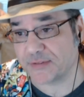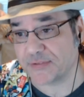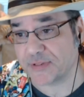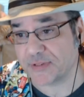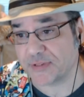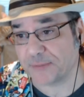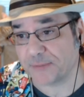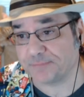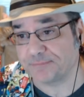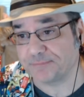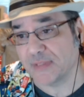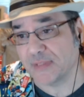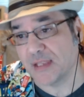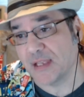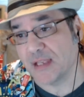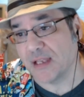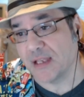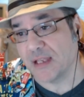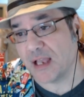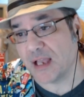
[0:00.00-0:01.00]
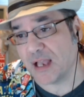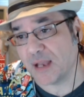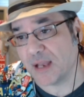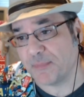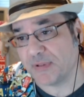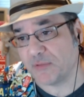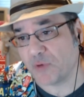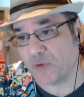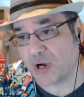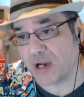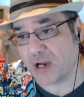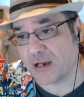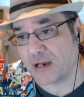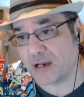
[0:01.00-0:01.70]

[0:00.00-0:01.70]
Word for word: So Benoit